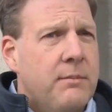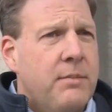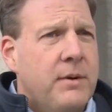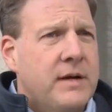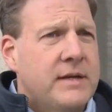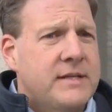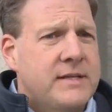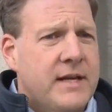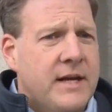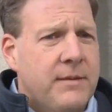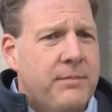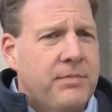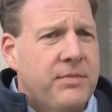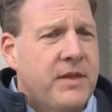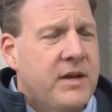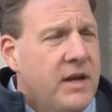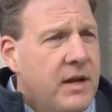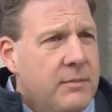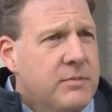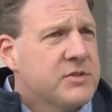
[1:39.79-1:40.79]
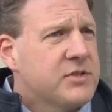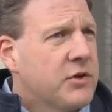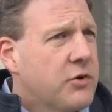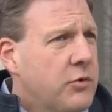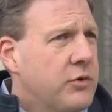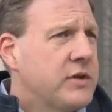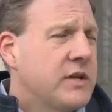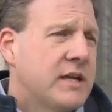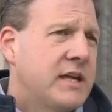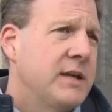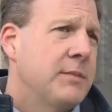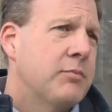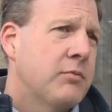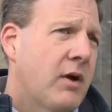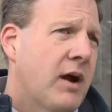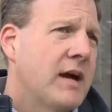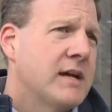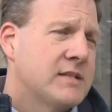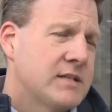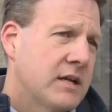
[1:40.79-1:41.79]
but the numbers are going to keep
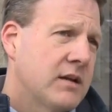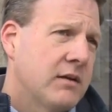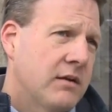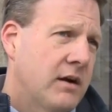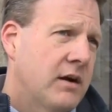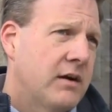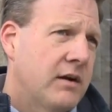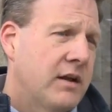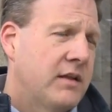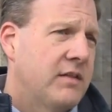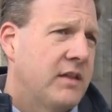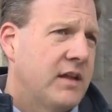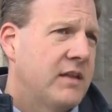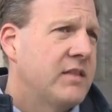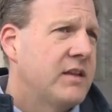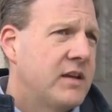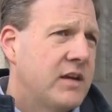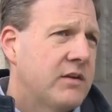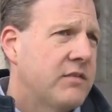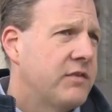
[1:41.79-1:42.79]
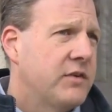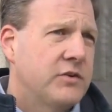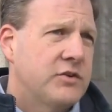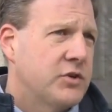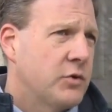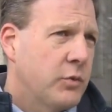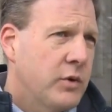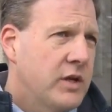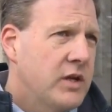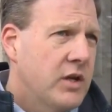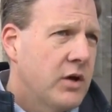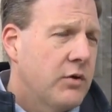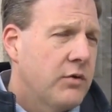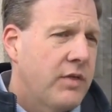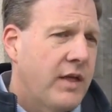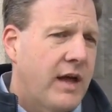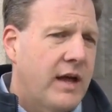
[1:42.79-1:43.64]
rising in the near future. We know